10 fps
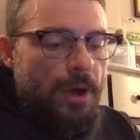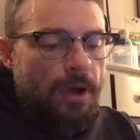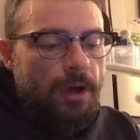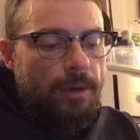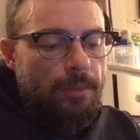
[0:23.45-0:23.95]

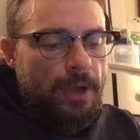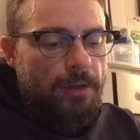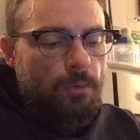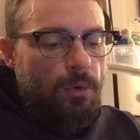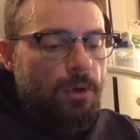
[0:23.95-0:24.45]

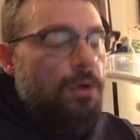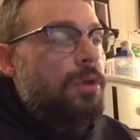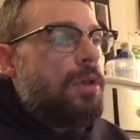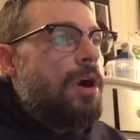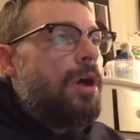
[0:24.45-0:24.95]
and
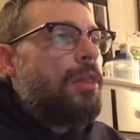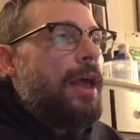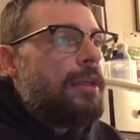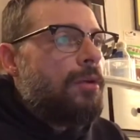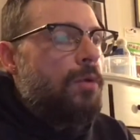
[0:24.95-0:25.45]
we'll call
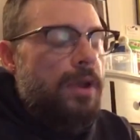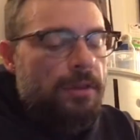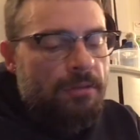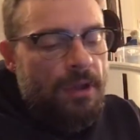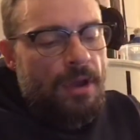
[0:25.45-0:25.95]
that
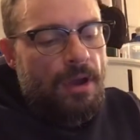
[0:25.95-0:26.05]
quits.